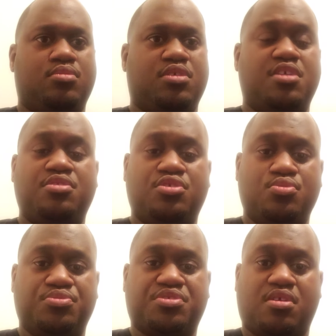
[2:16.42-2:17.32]
getting a
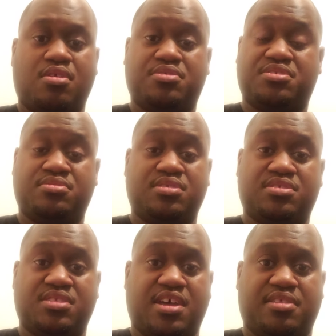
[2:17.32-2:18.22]
used cars
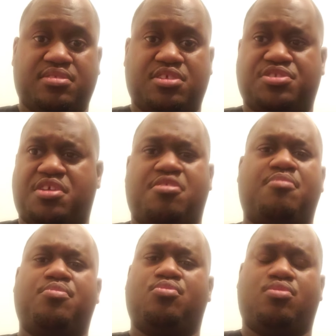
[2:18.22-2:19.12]
is not the
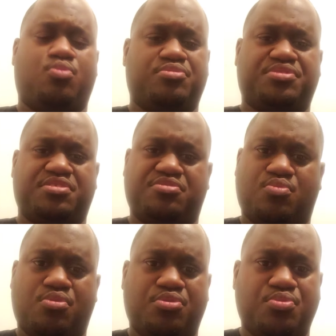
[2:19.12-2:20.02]
terrible or worst thing
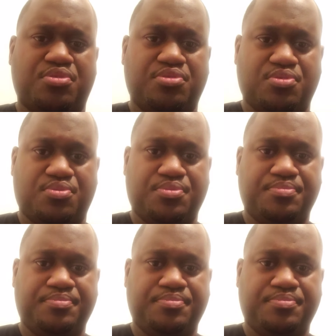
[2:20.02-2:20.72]
in the world you can do.